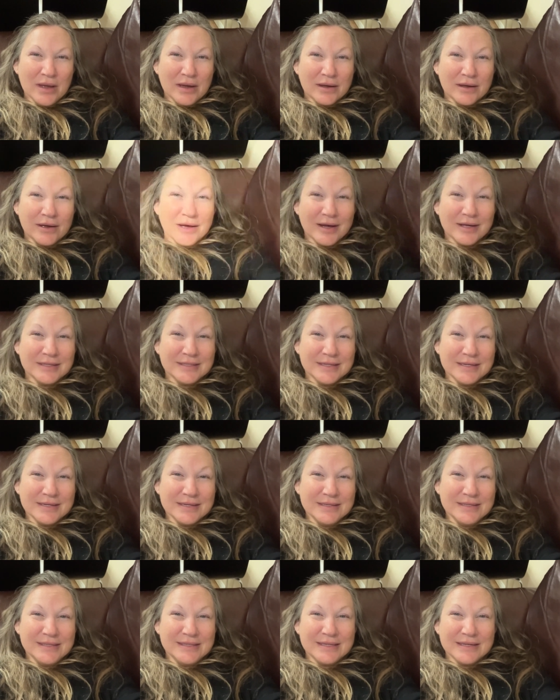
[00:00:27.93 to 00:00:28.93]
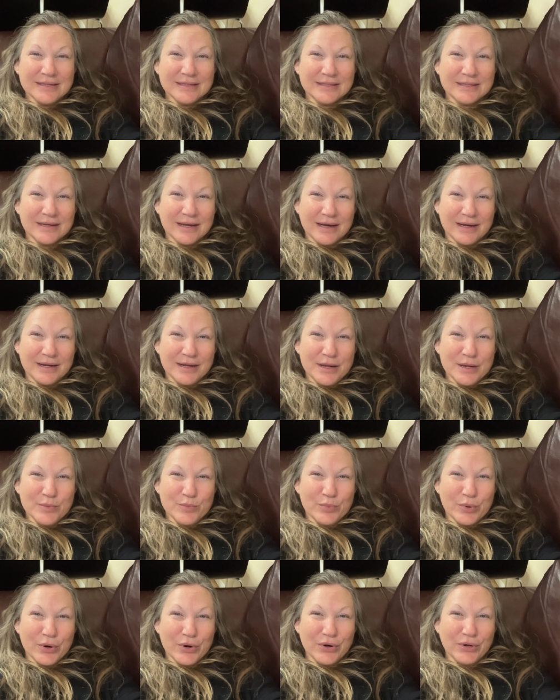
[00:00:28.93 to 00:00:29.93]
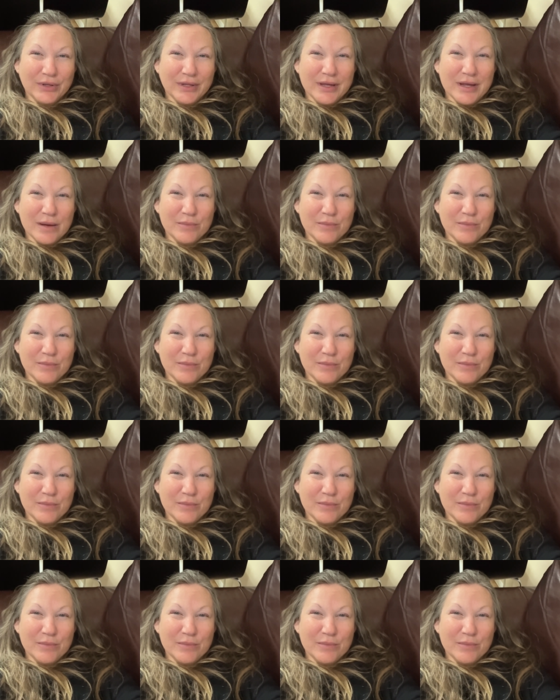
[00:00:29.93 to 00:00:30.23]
cousins, Scotty and Pearly.